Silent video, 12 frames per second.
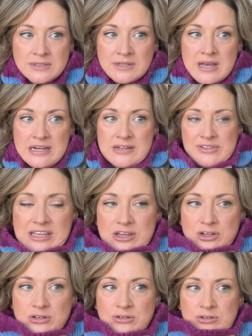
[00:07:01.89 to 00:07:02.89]
kind of
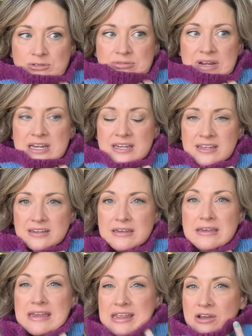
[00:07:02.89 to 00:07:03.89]
a gradient
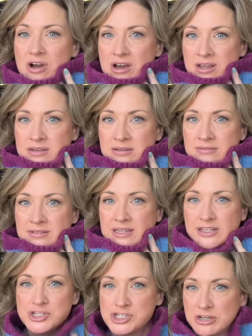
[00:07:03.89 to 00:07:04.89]
neon
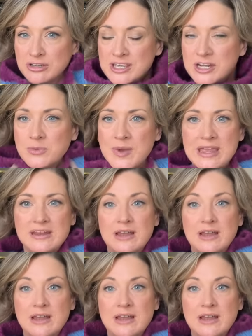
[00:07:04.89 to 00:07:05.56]
in a chunkier weight.